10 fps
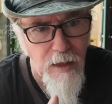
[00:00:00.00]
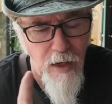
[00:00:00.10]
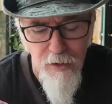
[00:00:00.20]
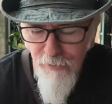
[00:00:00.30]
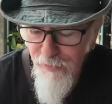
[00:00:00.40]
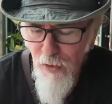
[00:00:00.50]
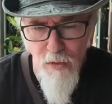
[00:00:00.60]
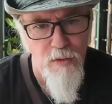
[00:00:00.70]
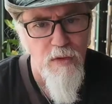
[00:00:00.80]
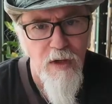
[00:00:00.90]
On the
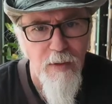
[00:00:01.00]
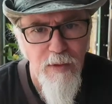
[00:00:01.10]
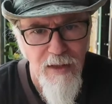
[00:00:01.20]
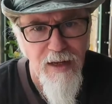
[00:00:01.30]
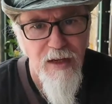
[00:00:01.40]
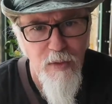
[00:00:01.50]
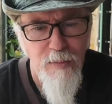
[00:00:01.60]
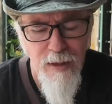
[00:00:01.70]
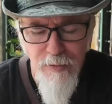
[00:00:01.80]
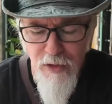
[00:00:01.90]
phone, I would think you
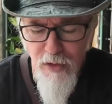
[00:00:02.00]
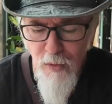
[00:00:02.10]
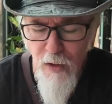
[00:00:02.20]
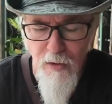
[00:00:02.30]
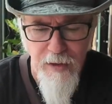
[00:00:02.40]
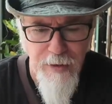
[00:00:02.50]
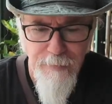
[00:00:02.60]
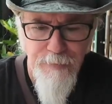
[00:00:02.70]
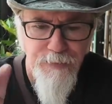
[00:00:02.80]
would be able to do all that.